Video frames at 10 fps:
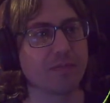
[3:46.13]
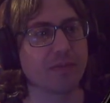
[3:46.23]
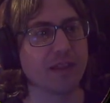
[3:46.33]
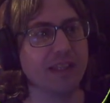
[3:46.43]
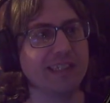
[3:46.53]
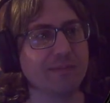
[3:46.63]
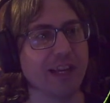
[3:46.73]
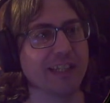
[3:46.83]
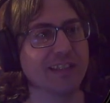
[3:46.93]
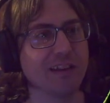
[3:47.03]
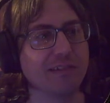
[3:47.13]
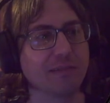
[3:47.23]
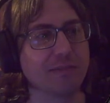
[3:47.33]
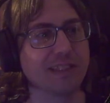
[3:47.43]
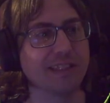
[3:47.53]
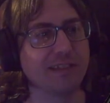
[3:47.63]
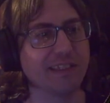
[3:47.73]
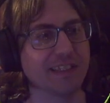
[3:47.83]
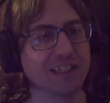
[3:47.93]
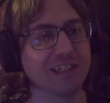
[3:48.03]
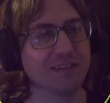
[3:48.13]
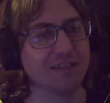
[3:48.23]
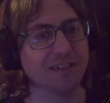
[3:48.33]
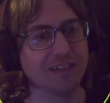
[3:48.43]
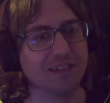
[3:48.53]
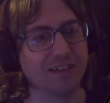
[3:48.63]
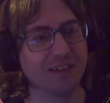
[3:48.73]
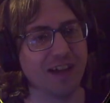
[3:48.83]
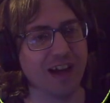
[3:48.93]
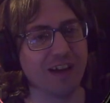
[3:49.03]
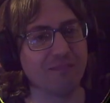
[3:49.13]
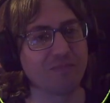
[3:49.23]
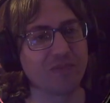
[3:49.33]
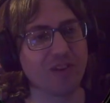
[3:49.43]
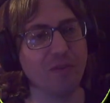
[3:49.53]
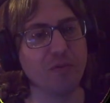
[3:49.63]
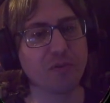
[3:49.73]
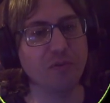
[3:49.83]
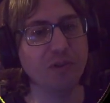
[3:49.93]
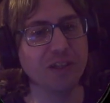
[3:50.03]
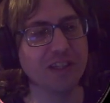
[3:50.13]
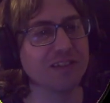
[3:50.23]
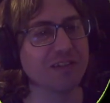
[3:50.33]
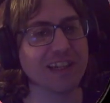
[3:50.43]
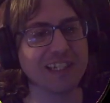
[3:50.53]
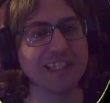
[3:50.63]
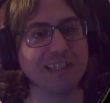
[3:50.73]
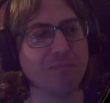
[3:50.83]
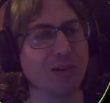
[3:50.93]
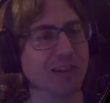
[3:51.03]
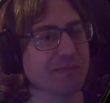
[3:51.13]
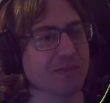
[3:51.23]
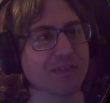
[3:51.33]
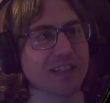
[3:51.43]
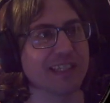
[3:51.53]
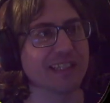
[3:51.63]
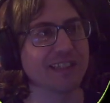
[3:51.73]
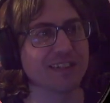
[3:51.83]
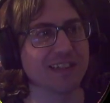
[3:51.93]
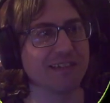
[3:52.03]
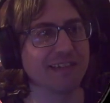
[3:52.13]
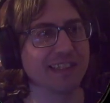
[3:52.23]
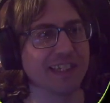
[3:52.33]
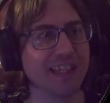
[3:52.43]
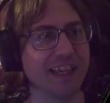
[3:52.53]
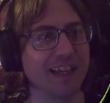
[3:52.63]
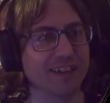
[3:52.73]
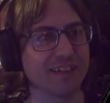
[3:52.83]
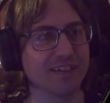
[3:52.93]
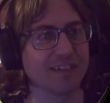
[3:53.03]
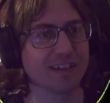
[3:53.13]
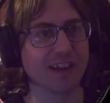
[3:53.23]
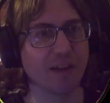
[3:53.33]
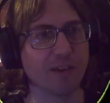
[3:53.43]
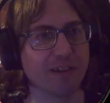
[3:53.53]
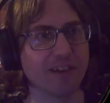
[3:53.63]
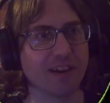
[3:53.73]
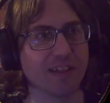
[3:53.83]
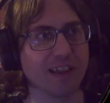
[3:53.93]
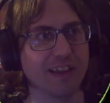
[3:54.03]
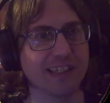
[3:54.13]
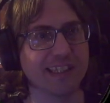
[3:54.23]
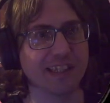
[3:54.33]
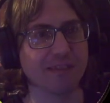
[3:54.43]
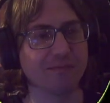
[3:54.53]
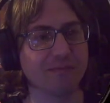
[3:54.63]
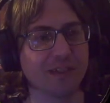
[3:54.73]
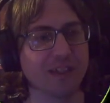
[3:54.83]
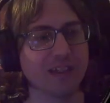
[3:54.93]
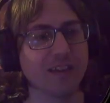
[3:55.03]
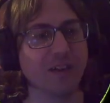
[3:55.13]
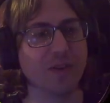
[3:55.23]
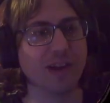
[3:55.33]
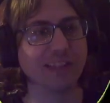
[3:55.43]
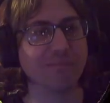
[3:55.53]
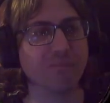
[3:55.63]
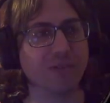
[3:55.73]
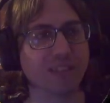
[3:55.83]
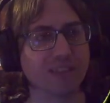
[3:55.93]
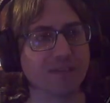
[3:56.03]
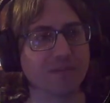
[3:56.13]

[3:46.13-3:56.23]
This way is closed with a sausage. Going through in the other direction is impossible. There's nothing else in here glowing or anything, so nothing else important.